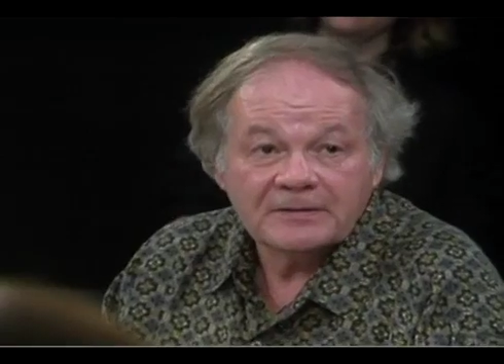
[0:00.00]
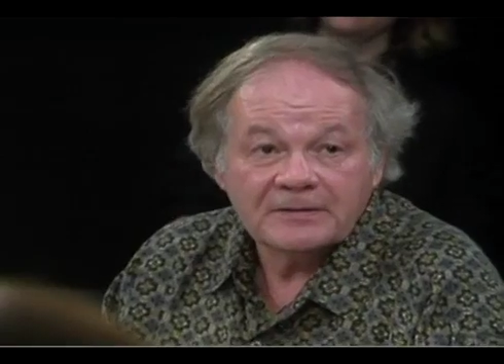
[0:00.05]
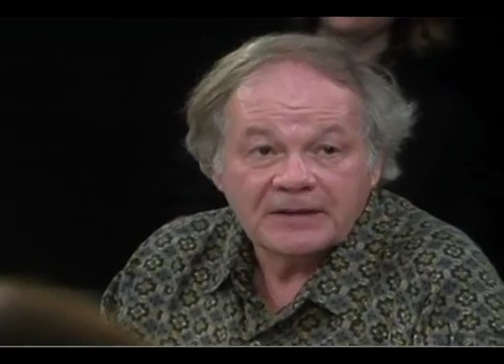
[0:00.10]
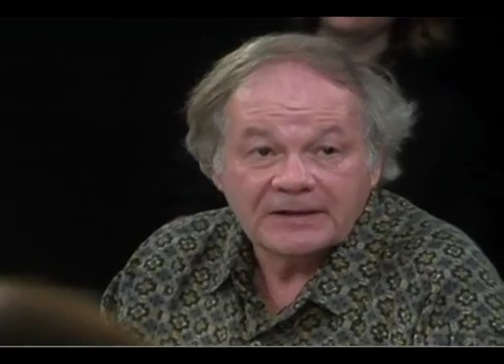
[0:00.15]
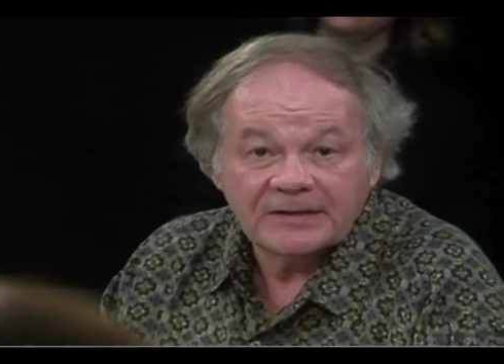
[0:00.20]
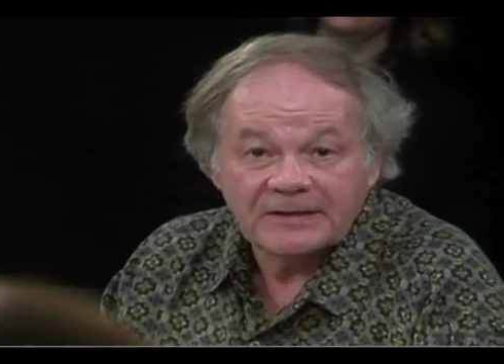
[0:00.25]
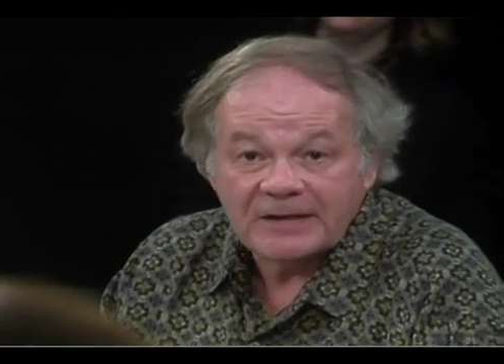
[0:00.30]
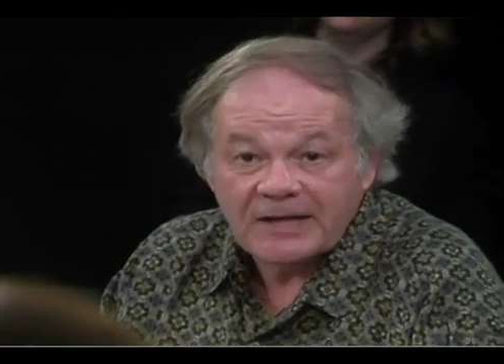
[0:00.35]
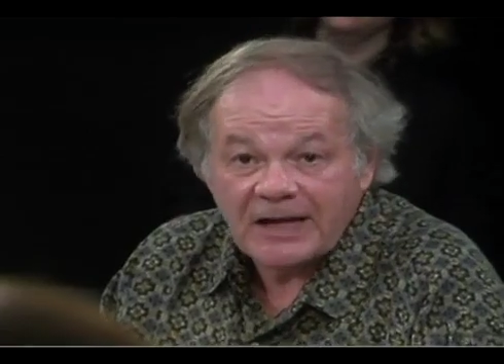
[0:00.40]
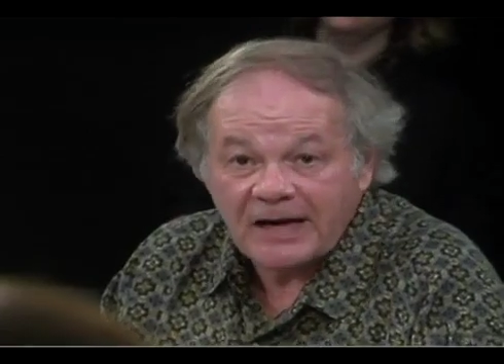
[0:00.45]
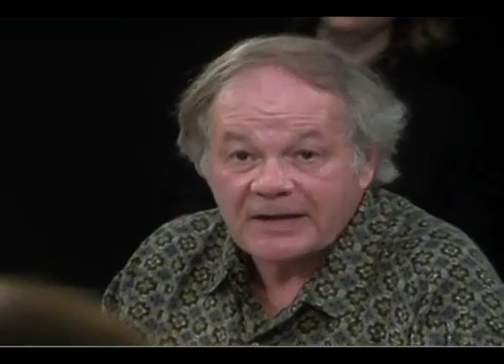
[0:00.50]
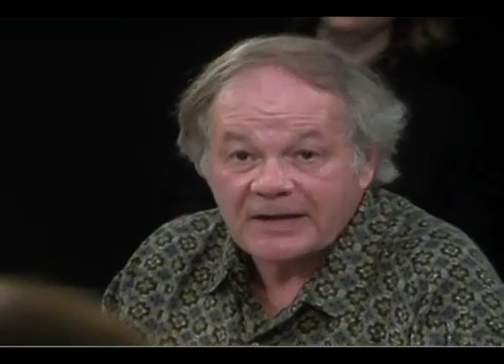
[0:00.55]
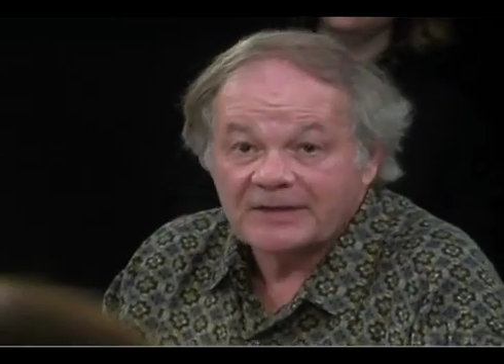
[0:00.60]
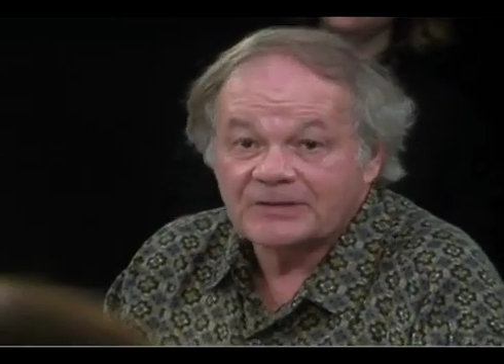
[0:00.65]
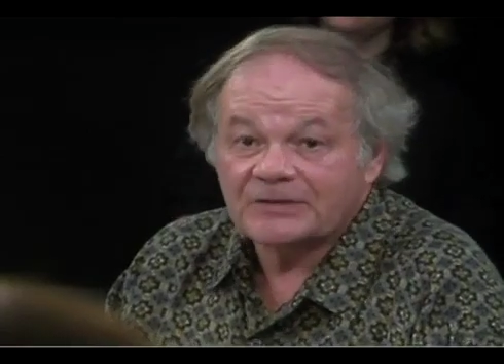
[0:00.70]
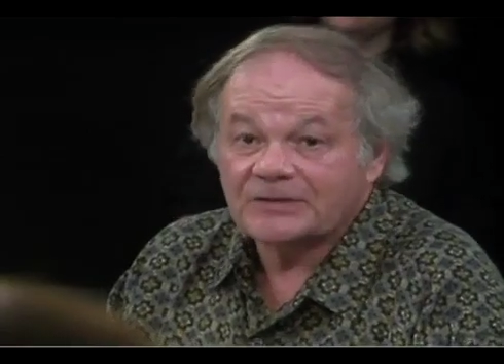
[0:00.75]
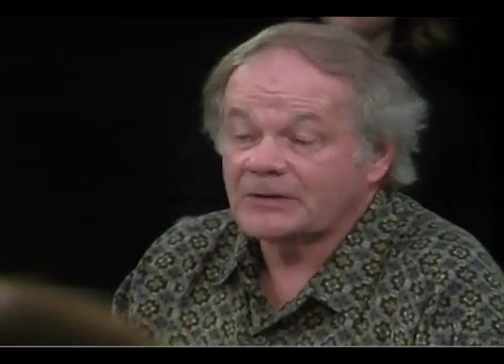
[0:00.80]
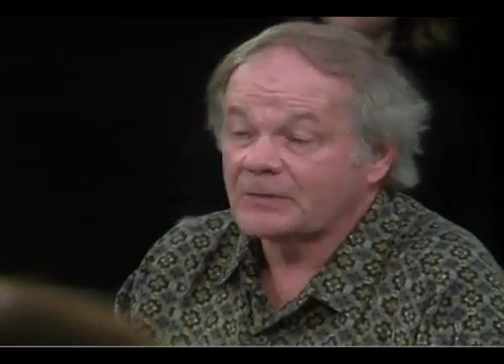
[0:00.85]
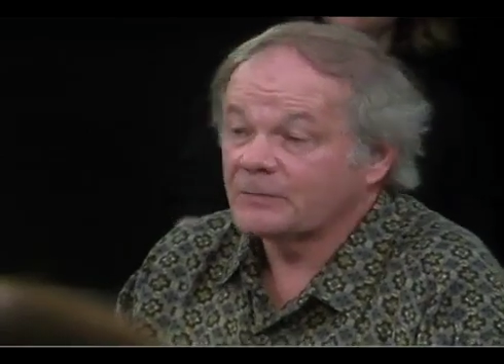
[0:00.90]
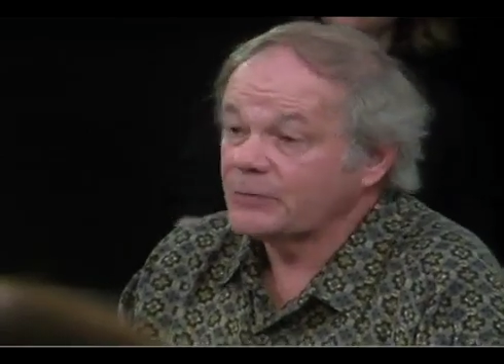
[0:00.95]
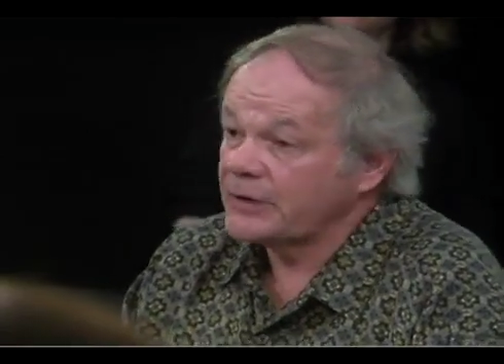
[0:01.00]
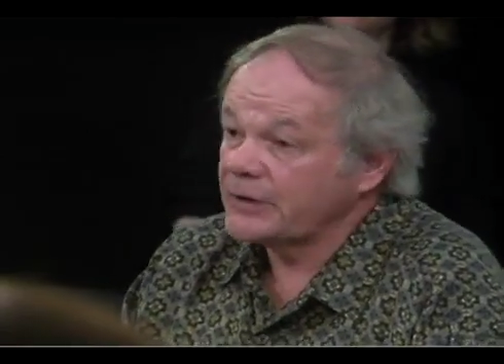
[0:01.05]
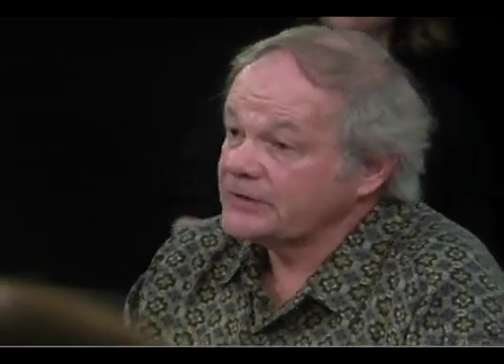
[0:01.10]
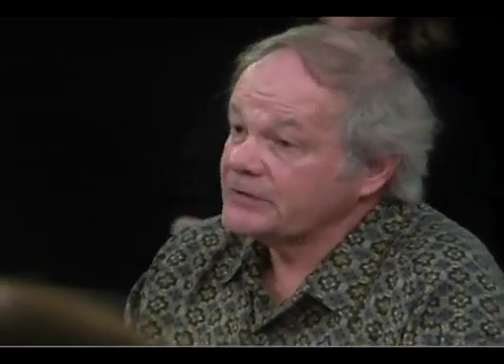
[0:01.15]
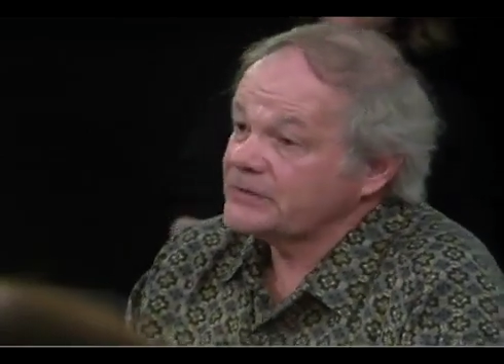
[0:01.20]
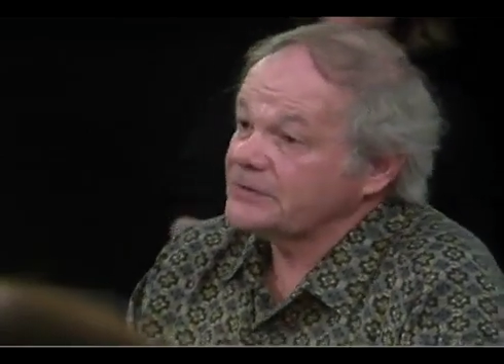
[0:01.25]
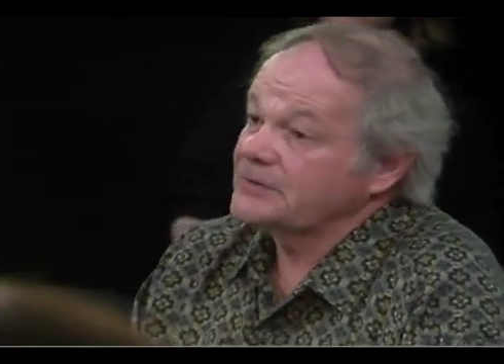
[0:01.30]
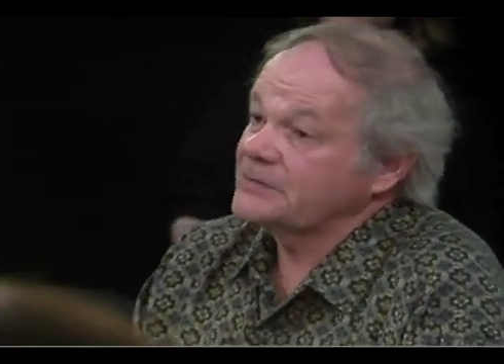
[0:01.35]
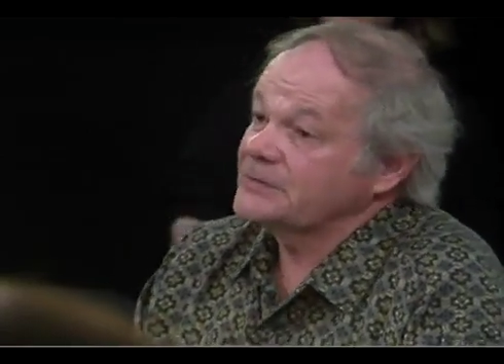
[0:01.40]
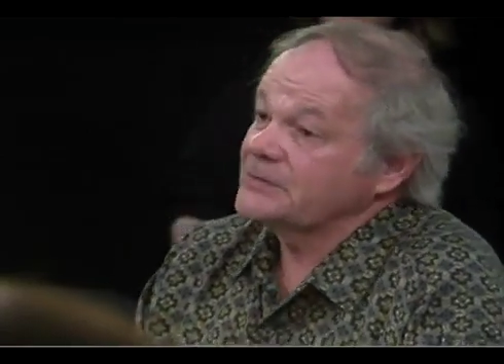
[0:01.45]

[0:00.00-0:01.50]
that denies the breast